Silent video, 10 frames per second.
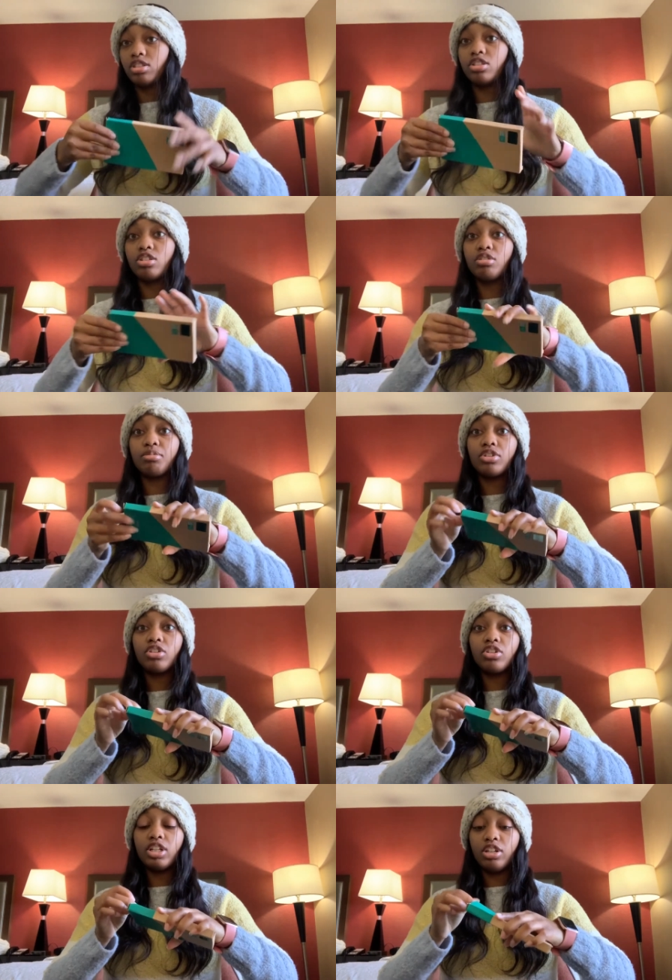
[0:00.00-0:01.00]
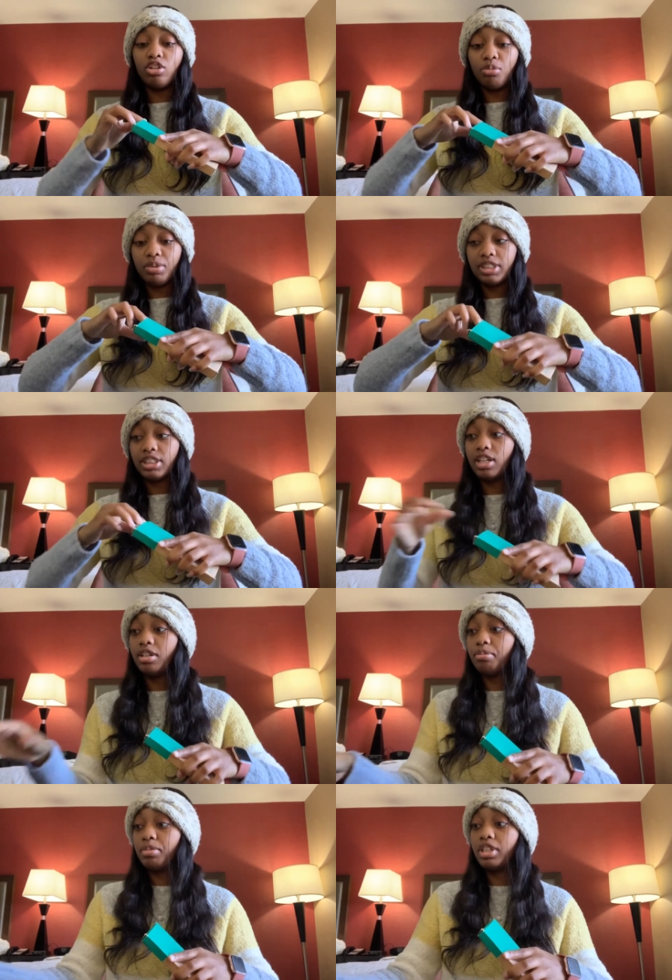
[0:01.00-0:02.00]
So I'm gonna go ahead and open this
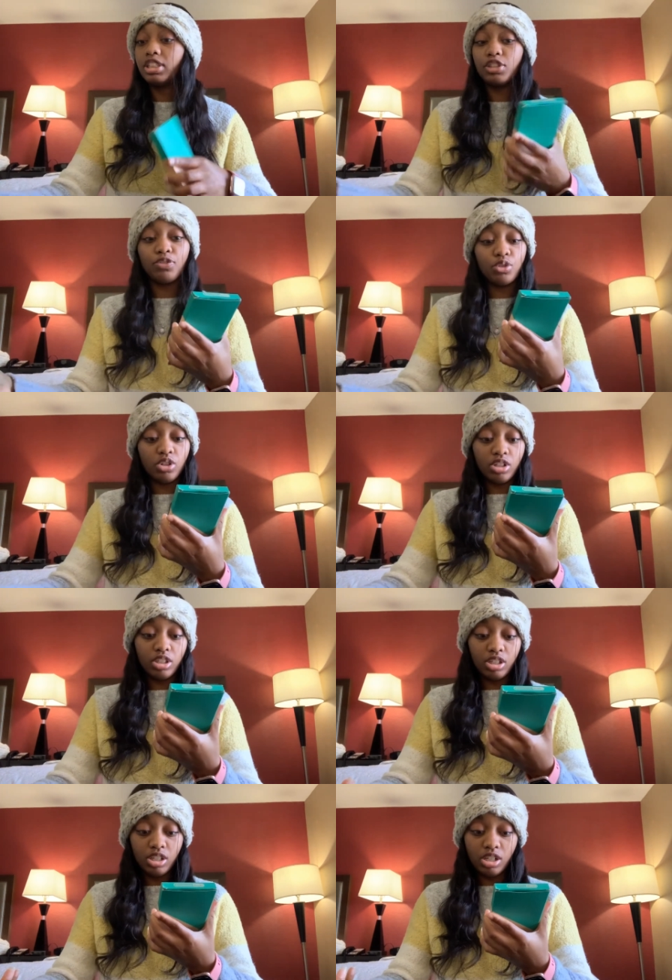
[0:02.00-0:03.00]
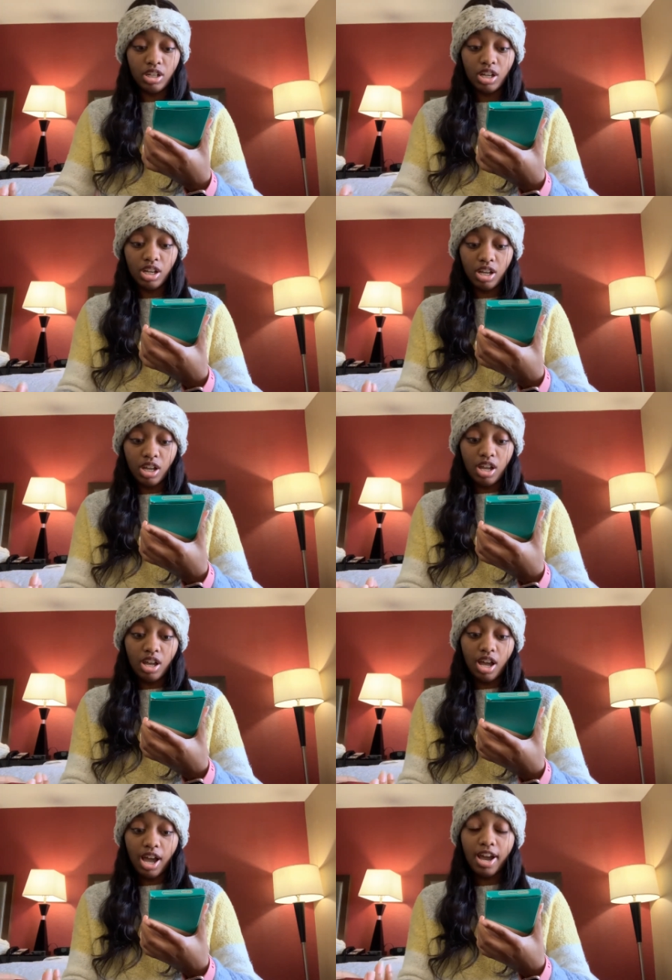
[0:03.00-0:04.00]
up. This is for the
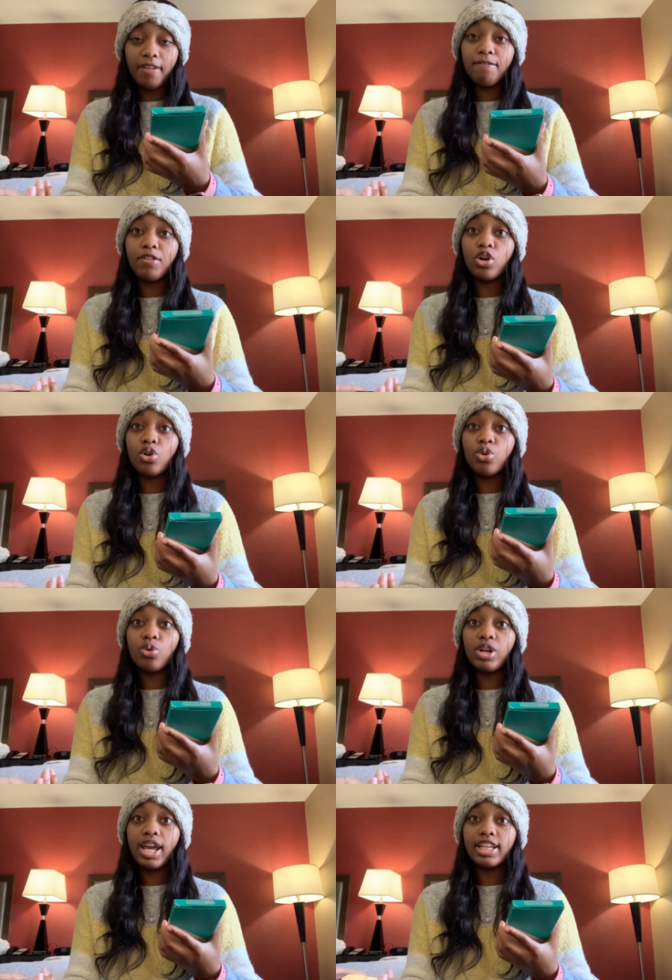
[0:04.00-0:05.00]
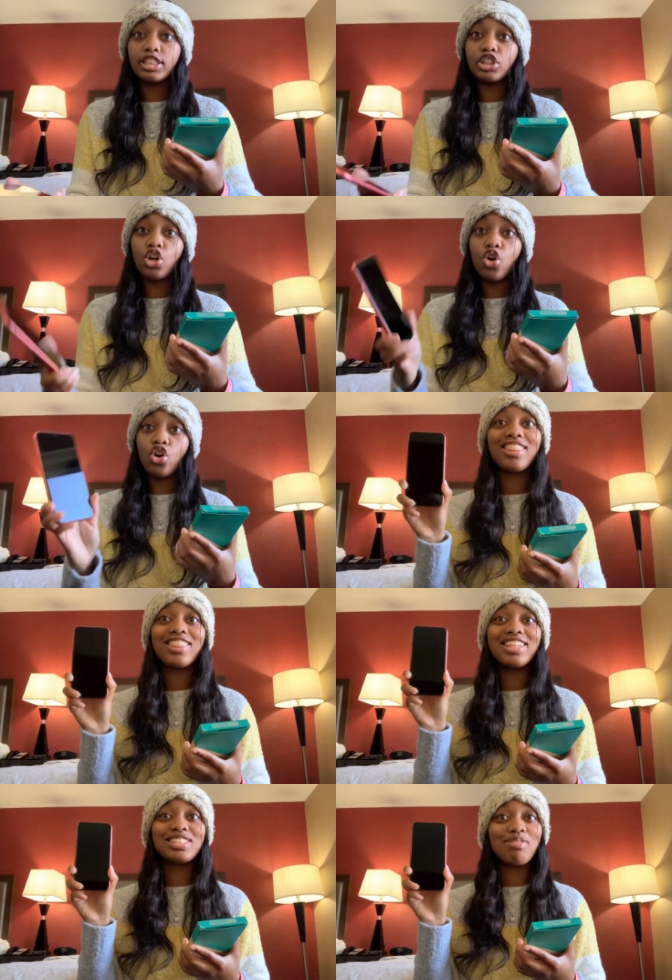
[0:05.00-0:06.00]
iPhone XR.
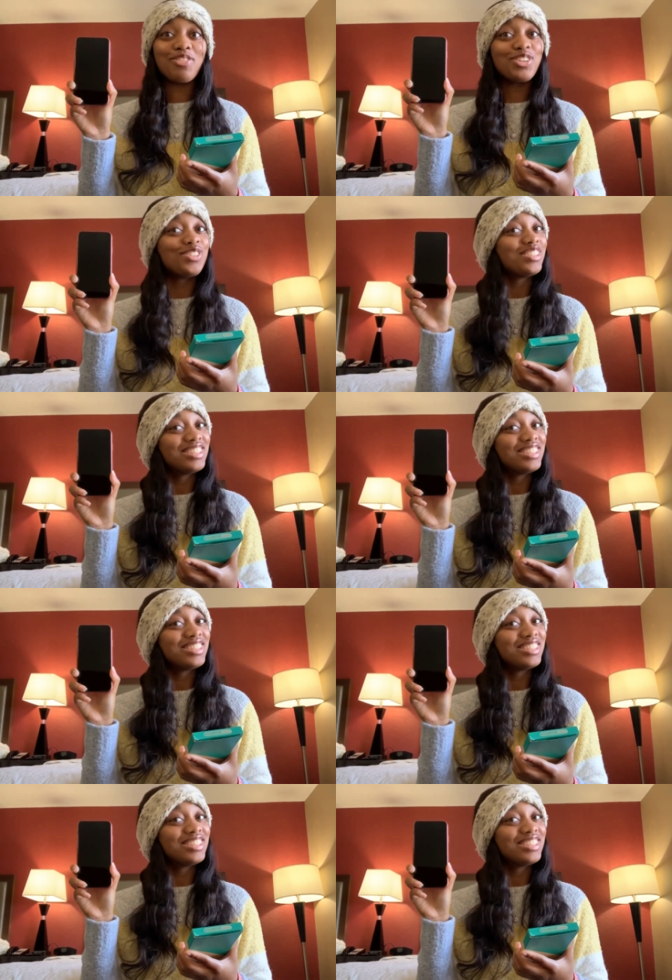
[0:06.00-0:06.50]
This is my phone.